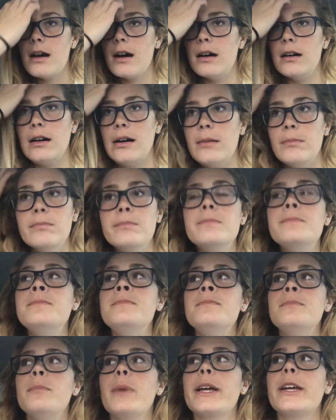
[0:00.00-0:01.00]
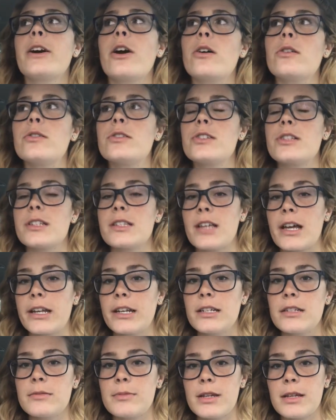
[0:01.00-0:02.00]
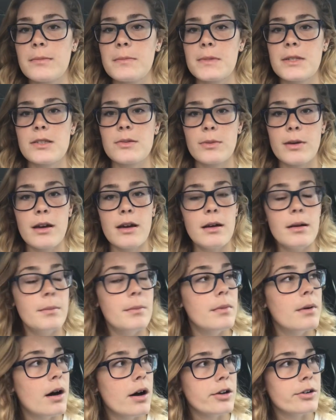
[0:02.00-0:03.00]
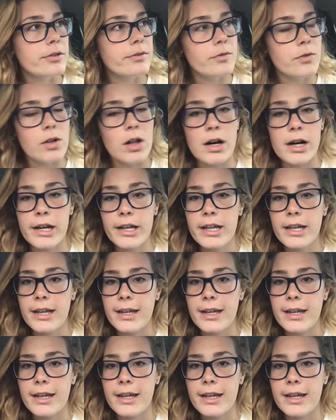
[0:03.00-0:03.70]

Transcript: My coach decided to make me swim 100 fly,